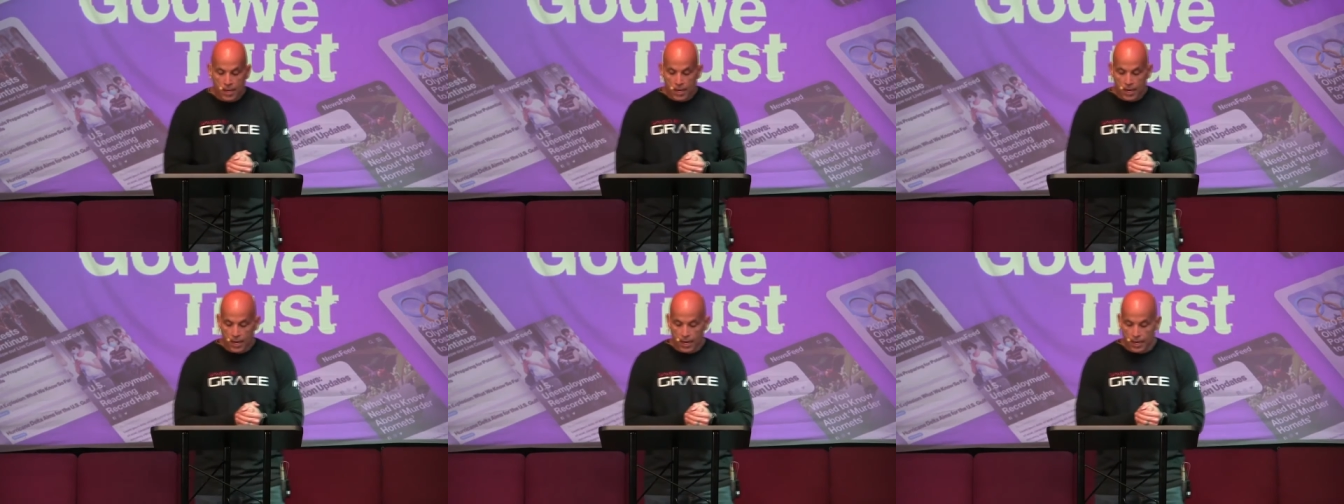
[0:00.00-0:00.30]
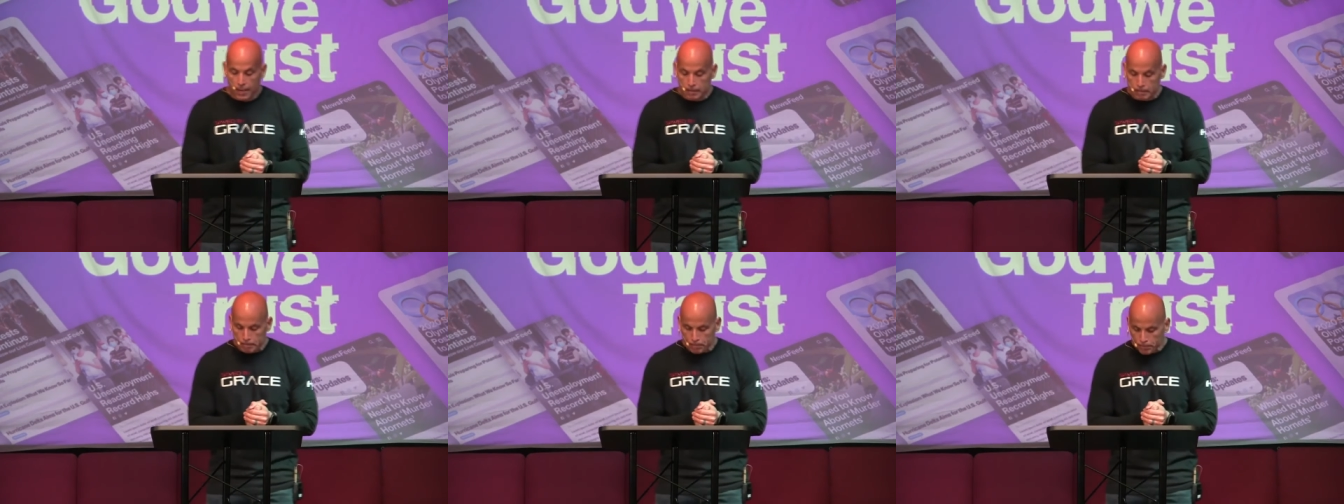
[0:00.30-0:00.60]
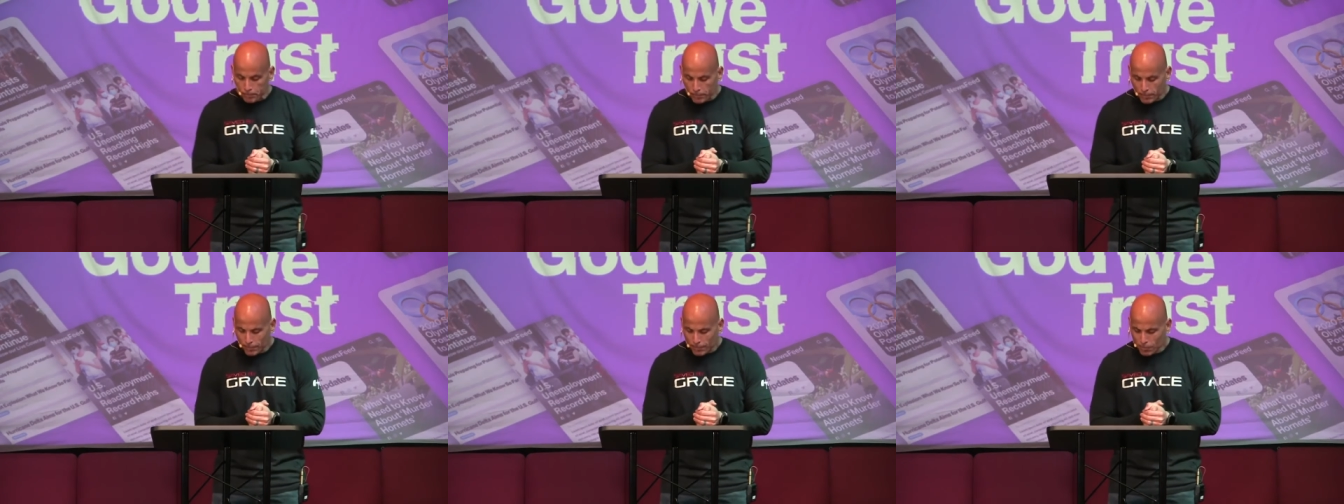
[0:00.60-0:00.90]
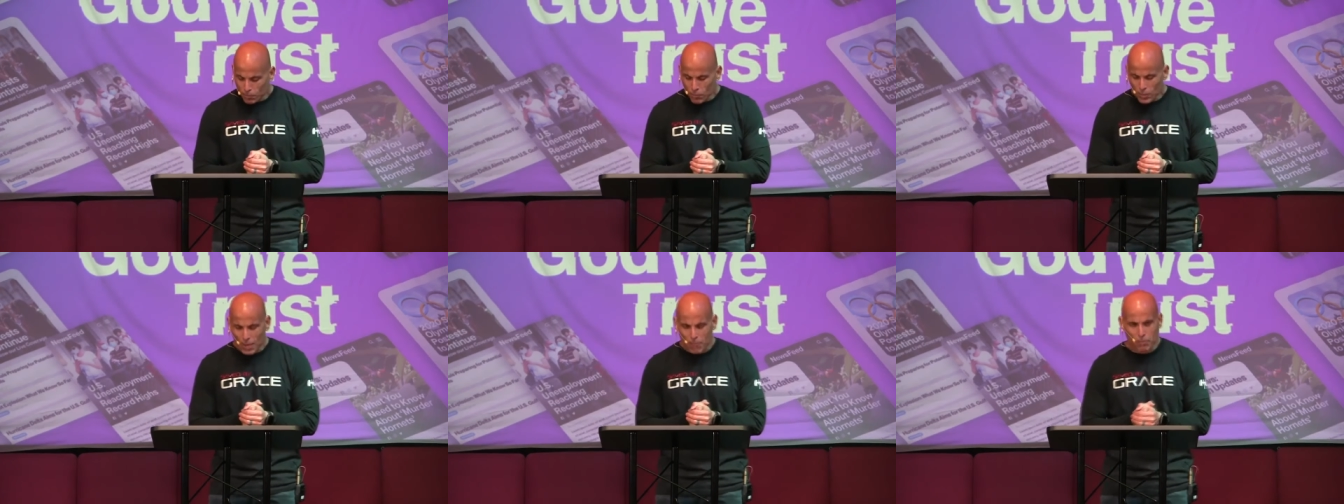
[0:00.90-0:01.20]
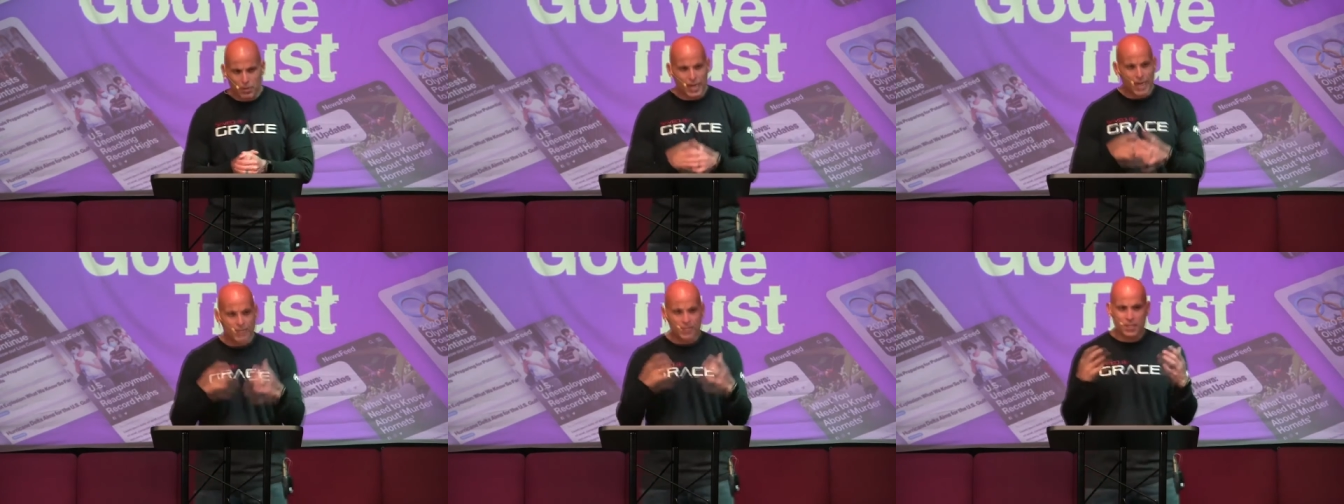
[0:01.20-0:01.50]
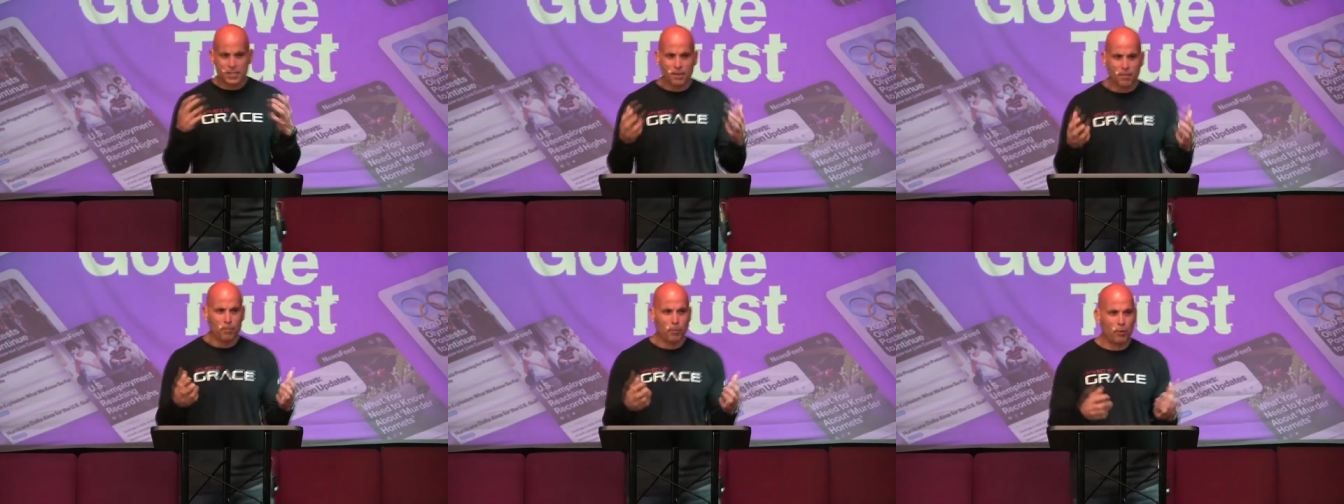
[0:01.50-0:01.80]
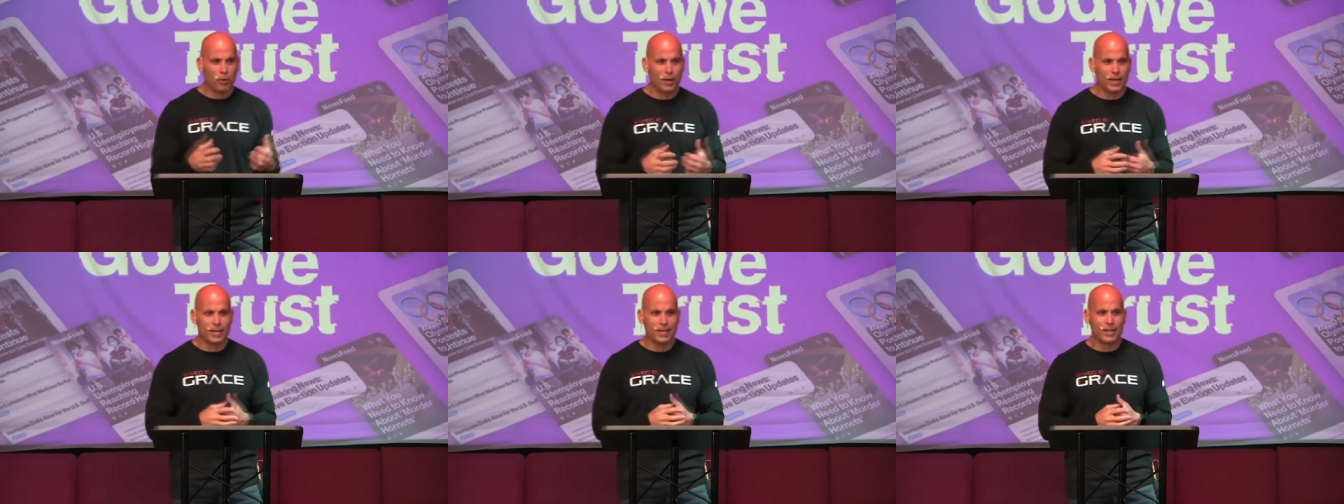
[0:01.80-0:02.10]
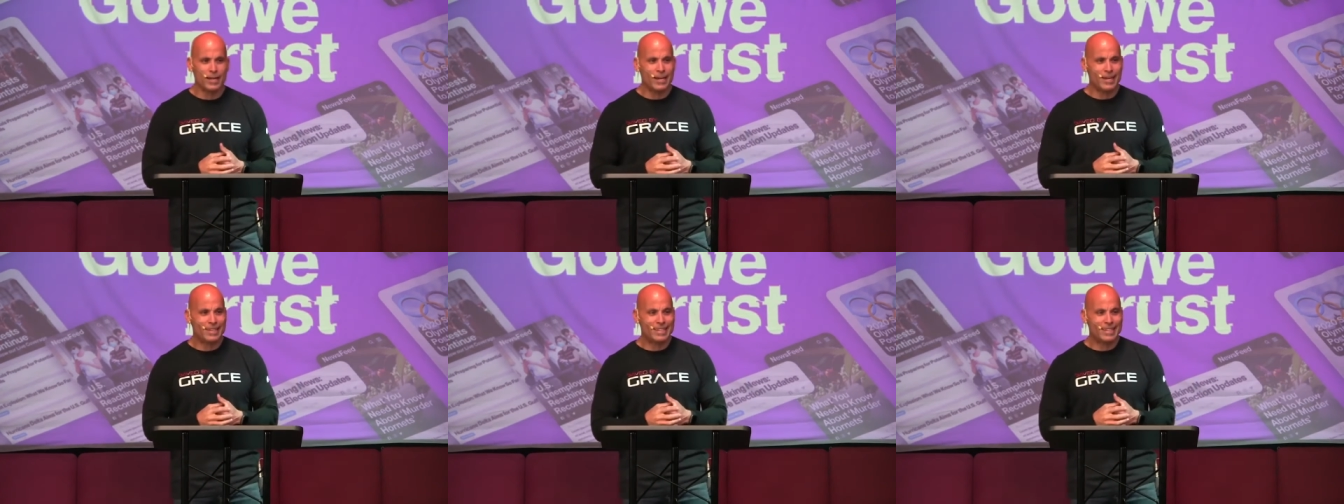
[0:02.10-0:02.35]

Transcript: Um, but at some point